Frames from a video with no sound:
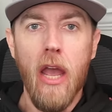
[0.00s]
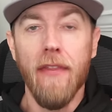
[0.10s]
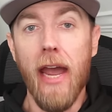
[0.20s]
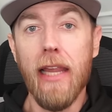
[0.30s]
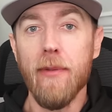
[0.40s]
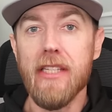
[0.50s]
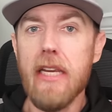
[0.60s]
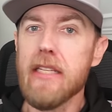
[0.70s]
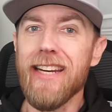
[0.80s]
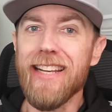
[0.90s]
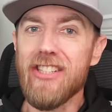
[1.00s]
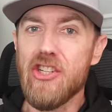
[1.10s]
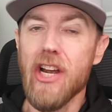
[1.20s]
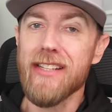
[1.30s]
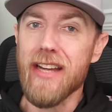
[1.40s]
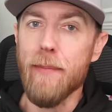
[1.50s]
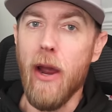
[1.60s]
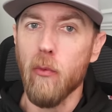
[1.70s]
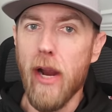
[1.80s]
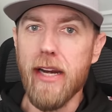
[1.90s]
The High Limit season is just
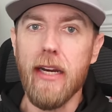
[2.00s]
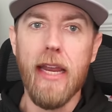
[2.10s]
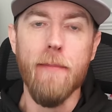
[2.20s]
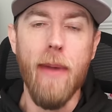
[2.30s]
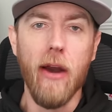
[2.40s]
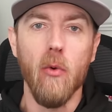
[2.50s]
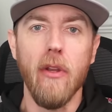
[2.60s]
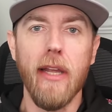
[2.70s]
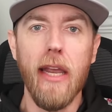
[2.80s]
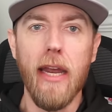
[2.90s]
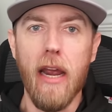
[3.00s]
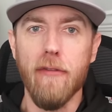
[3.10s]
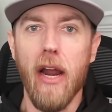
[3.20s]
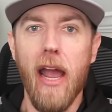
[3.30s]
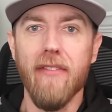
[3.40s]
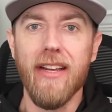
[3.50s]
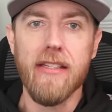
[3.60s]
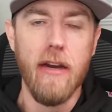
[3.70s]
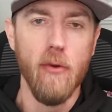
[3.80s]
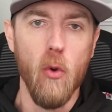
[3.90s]
about ready to get back rolling again after having
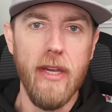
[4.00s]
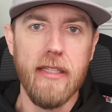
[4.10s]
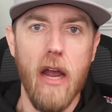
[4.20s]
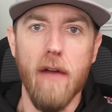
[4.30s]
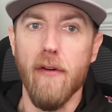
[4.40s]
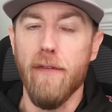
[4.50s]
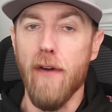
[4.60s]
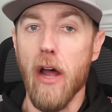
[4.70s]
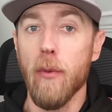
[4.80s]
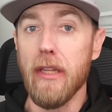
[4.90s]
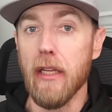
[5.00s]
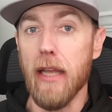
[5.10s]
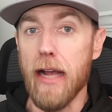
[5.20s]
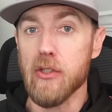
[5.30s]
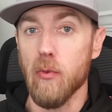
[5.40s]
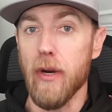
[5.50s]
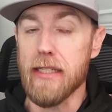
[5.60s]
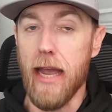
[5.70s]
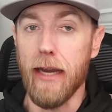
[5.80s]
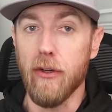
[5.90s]
several weeks off following the last
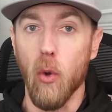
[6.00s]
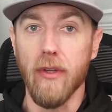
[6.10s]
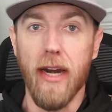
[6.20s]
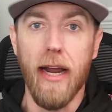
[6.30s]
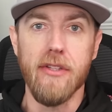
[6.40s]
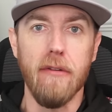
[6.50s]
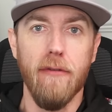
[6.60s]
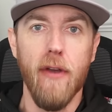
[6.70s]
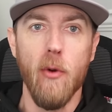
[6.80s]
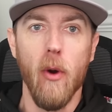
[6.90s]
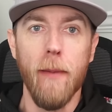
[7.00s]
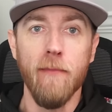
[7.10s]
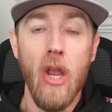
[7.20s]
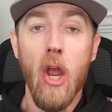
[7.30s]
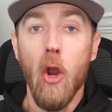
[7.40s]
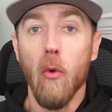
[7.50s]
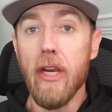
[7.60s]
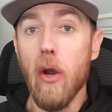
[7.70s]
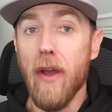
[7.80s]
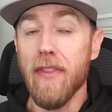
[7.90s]
race at Golden Isles in February.
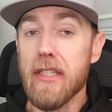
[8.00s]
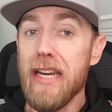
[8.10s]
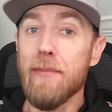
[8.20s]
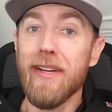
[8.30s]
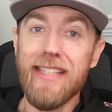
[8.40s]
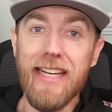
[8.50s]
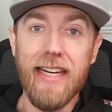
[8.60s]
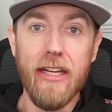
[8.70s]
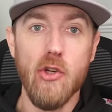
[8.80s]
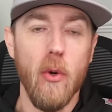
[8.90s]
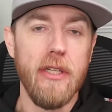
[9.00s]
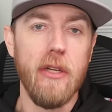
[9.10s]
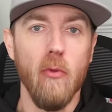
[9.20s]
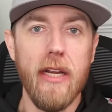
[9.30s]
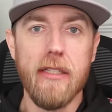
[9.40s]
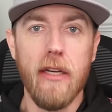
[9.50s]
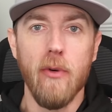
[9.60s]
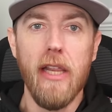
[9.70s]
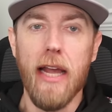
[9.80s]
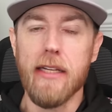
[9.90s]
Rico and the team did enjoy some rest and
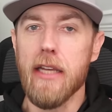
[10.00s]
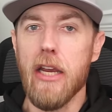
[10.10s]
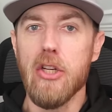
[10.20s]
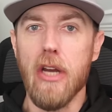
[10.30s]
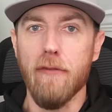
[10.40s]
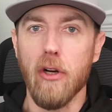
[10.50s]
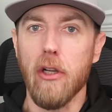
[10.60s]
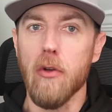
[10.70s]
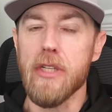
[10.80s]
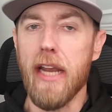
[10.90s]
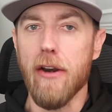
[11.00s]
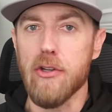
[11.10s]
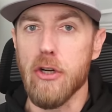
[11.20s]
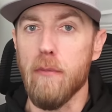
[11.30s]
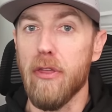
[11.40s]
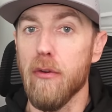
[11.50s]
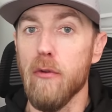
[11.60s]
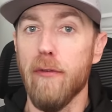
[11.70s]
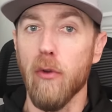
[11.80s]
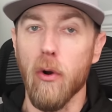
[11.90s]
relaxation after closing out a trip through
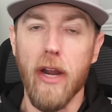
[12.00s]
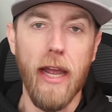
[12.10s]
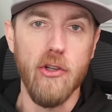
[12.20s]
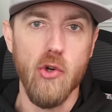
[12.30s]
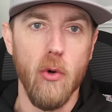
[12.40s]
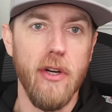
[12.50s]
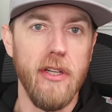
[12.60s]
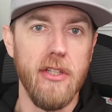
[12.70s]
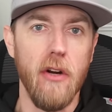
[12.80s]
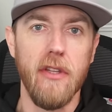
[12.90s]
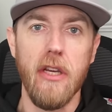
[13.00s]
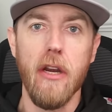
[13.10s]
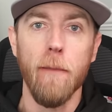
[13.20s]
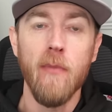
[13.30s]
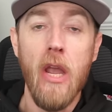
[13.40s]
Florida and Georgia to start the year,